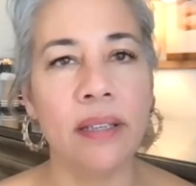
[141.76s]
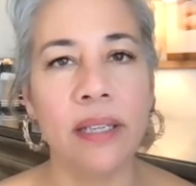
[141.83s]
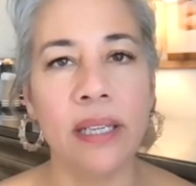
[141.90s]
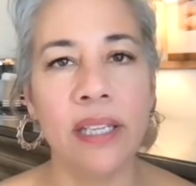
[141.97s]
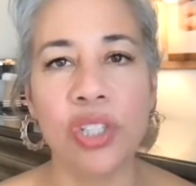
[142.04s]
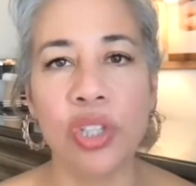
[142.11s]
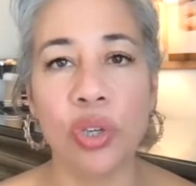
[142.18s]

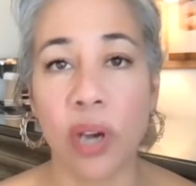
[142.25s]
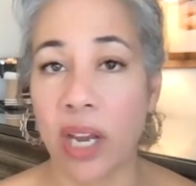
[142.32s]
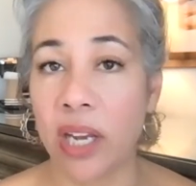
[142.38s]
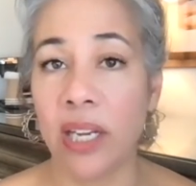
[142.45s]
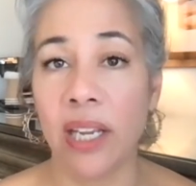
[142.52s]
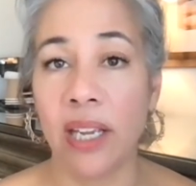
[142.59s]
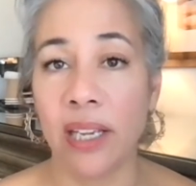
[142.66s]

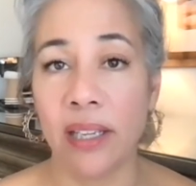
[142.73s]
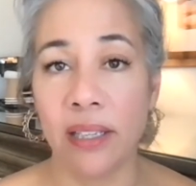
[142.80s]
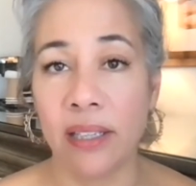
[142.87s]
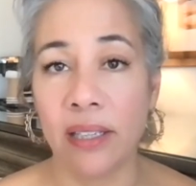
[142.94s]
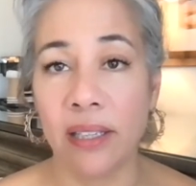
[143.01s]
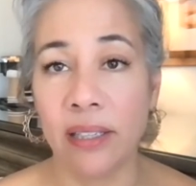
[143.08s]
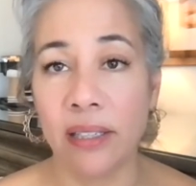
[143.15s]

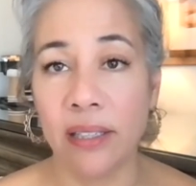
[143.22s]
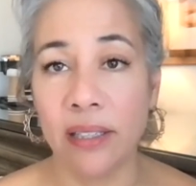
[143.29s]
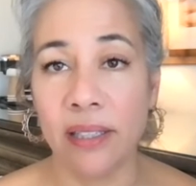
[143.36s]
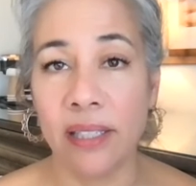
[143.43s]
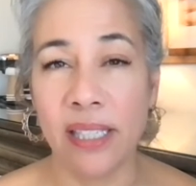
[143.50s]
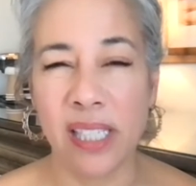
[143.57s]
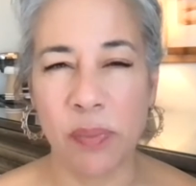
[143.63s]
integrating
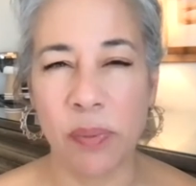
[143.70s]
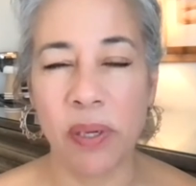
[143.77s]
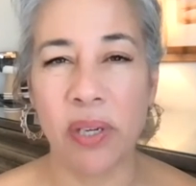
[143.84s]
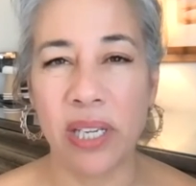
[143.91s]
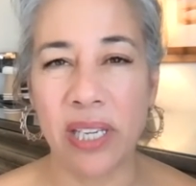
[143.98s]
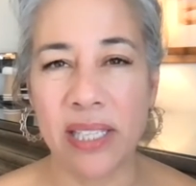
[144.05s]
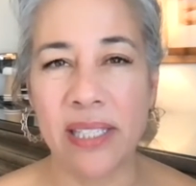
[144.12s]
the
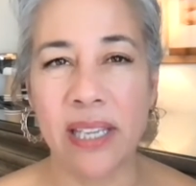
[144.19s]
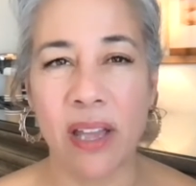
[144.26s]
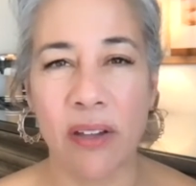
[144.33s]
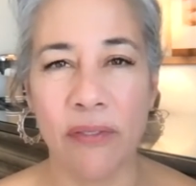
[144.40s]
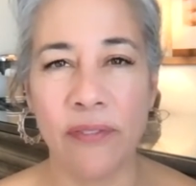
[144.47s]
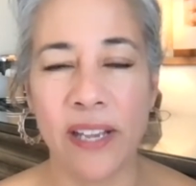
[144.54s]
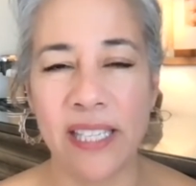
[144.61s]
experience
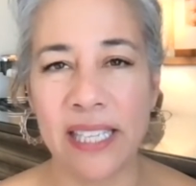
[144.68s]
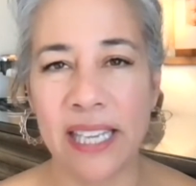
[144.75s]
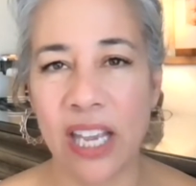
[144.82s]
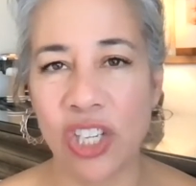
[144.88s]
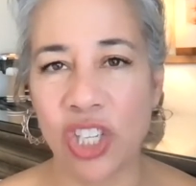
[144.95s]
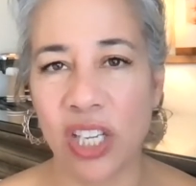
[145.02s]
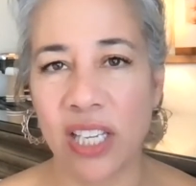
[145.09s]
of facing
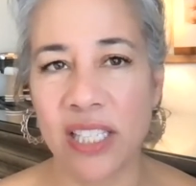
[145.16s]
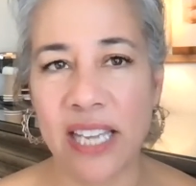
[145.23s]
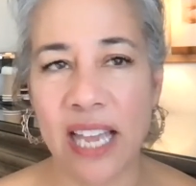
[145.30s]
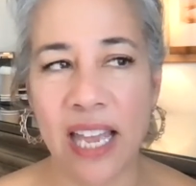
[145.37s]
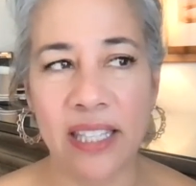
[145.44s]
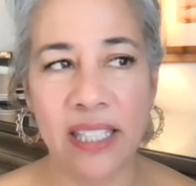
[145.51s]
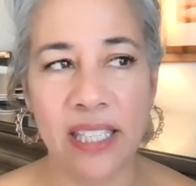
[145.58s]
aging and
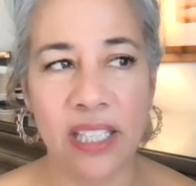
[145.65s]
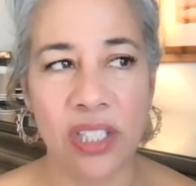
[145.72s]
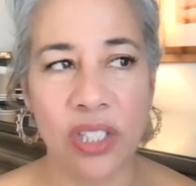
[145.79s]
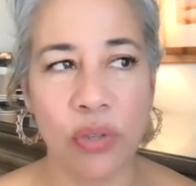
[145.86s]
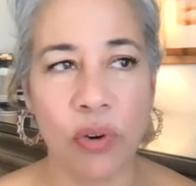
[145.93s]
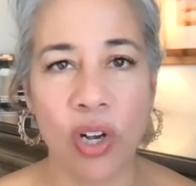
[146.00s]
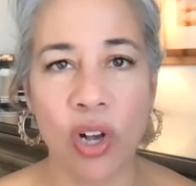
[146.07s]
death
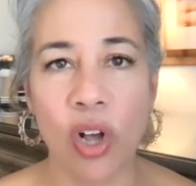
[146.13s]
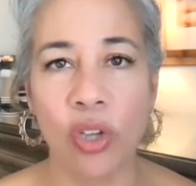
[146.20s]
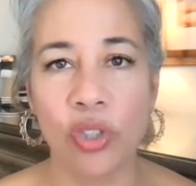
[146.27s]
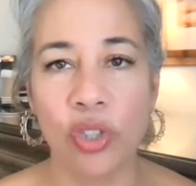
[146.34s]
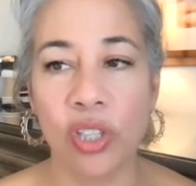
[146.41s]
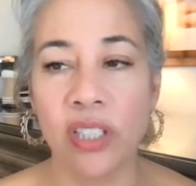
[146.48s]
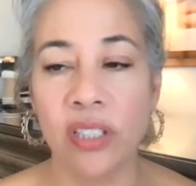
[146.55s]
into our
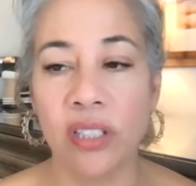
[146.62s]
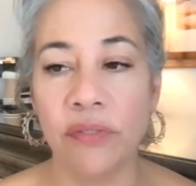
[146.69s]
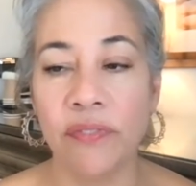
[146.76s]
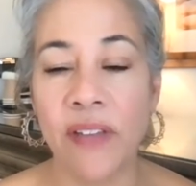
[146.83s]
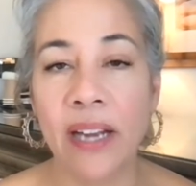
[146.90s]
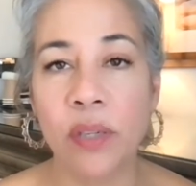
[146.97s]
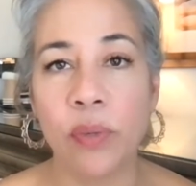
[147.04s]
culture. And in
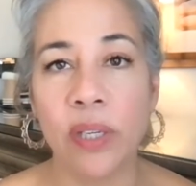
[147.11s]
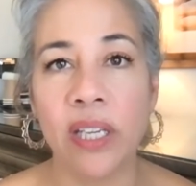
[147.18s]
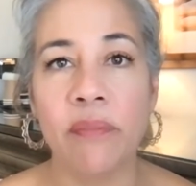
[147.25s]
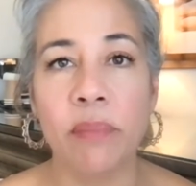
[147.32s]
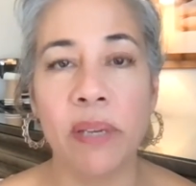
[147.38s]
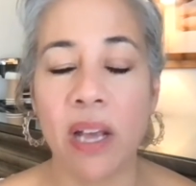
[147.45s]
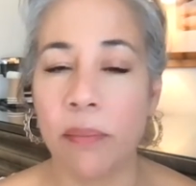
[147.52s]
fact, we
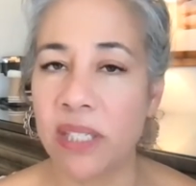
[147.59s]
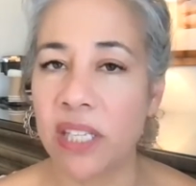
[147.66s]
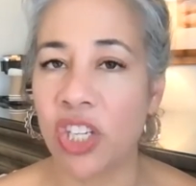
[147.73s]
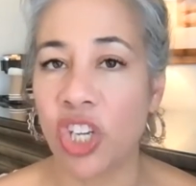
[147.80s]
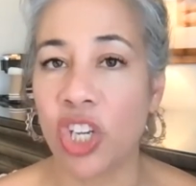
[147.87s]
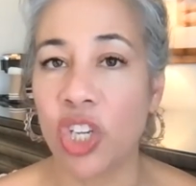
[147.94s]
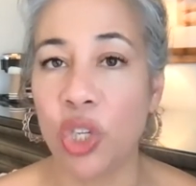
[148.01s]
have become
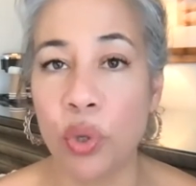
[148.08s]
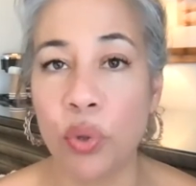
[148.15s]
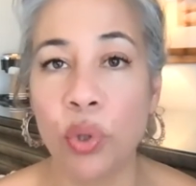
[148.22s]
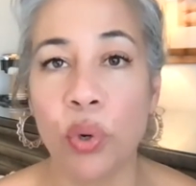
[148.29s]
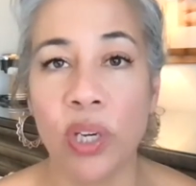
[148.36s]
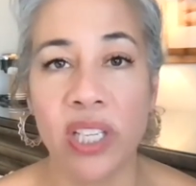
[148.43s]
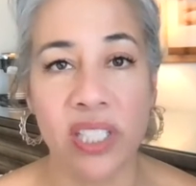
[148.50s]
such a
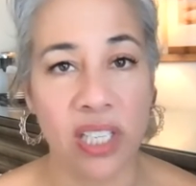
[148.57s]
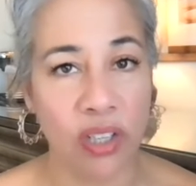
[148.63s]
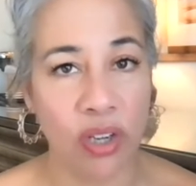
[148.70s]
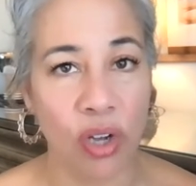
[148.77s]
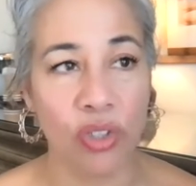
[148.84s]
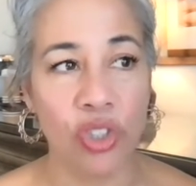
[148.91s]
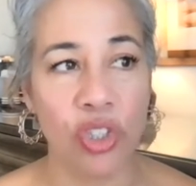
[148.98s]
youth oriented
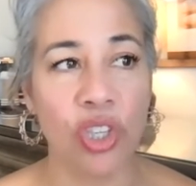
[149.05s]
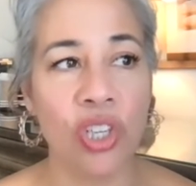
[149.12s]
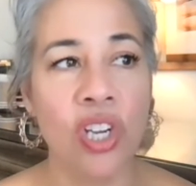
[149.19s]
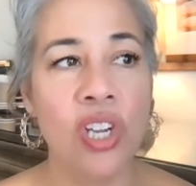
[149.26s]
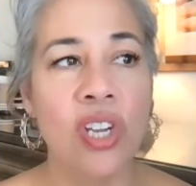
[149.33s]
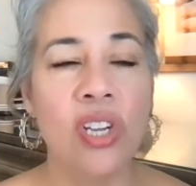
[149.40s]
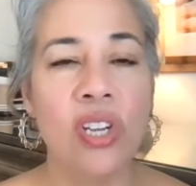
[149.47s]
culture
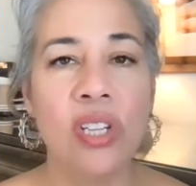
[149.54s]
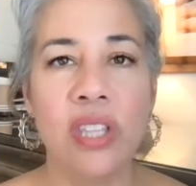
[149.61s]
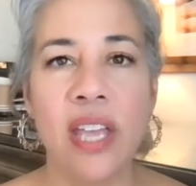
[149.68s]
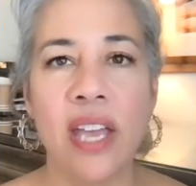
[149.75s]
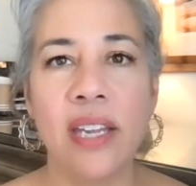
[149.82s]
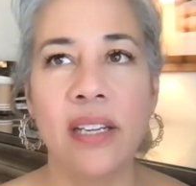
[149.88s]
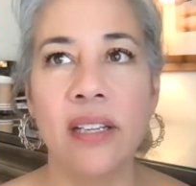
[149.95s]

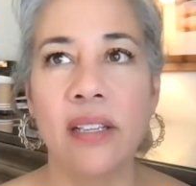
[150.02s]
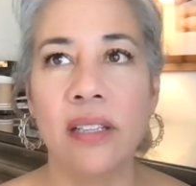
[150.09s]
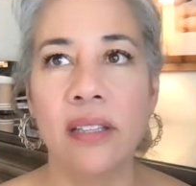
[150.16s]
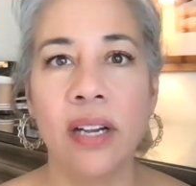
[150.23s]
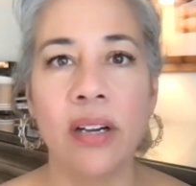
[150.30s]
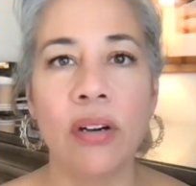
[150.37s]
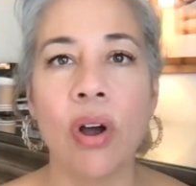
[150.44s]
that
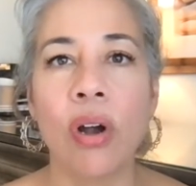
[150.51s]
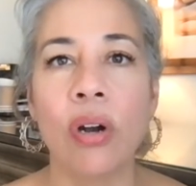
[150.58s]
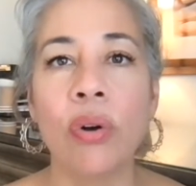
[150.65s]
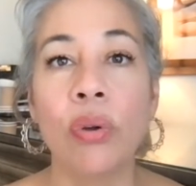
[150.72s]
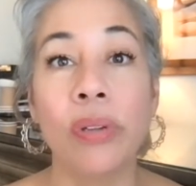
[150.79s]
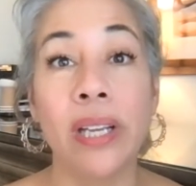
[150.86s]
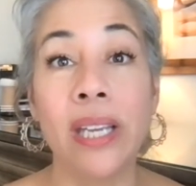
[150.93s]
there are
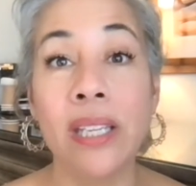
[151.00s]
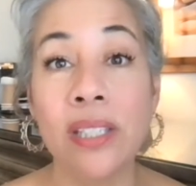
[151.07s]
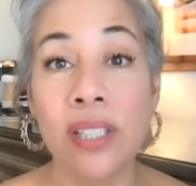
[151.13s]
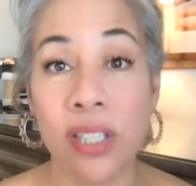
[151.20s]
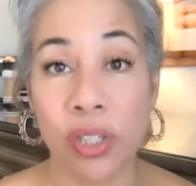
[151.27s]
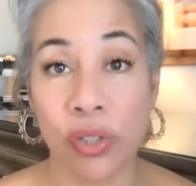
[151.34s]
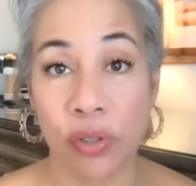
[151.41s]
whole
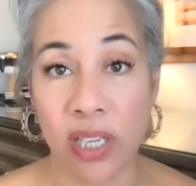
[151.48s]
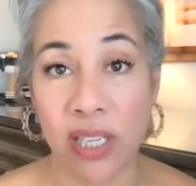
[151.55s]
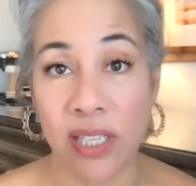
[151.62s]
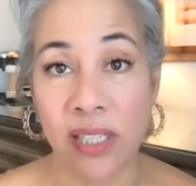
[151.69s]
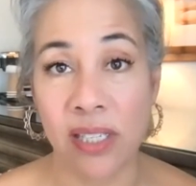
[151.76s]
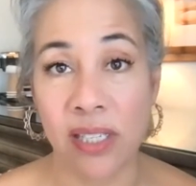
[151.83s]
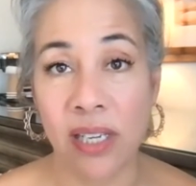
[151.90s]

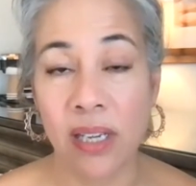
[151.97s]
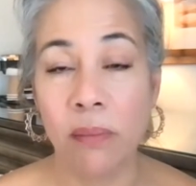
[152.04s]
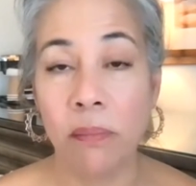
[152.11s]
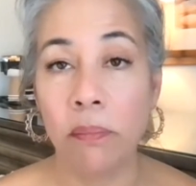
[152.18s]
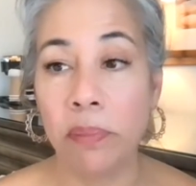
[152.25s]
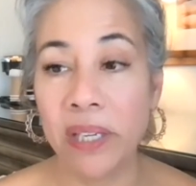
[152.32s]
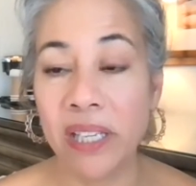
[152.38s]
industries
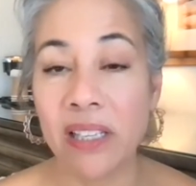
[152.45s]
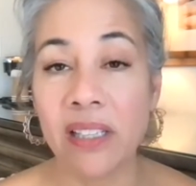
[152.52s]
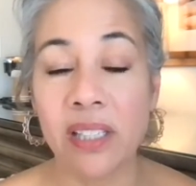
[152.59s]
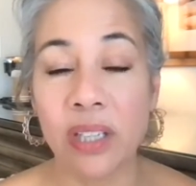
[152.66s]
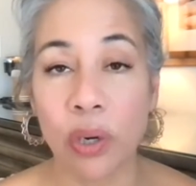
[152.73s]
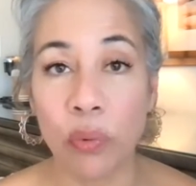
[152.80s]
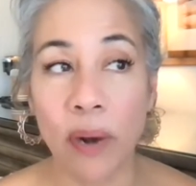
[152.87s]

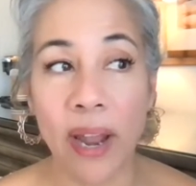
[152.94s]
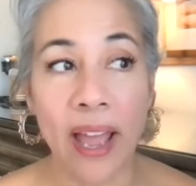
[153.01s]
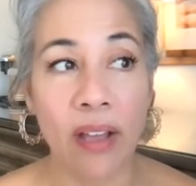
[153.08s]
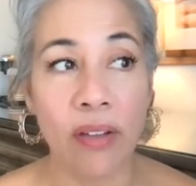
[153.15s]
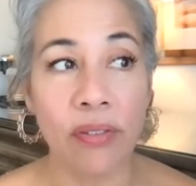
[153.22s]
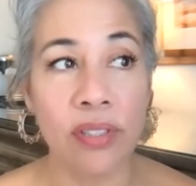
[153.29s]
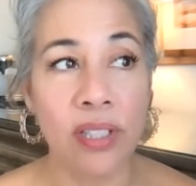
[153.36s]
built
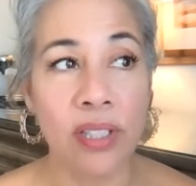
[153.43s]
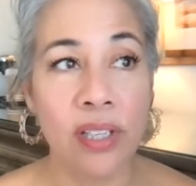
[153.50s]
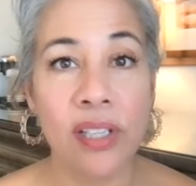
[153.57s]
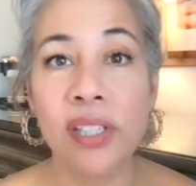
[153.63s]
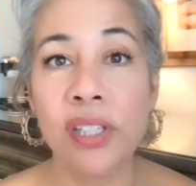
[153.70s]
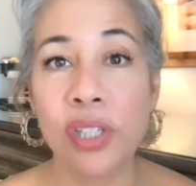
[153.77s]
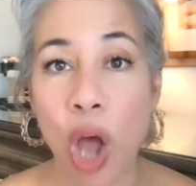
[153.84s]
around
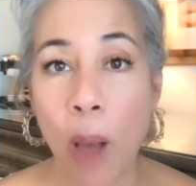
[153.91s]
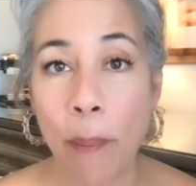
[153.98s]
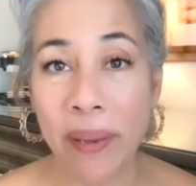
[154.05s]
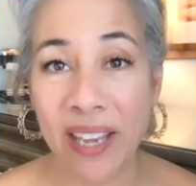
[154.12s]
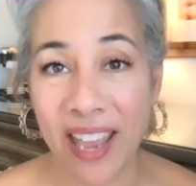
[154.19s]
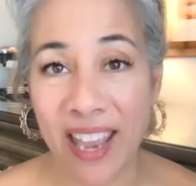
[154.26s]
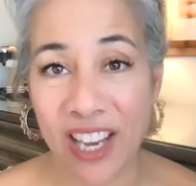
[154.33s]

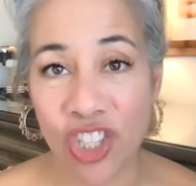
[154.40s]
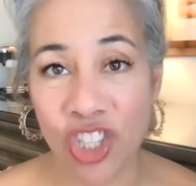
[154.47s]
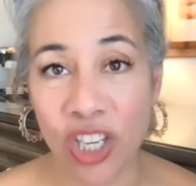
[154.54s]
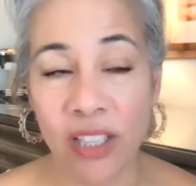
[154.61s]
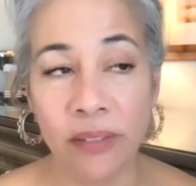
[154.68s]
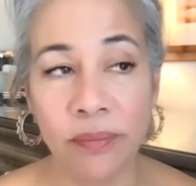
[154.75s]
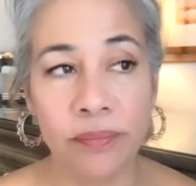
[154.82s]
stopping
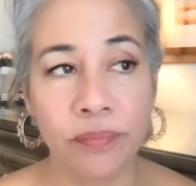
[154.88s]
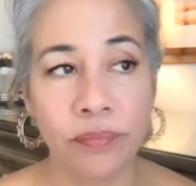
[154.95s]
aging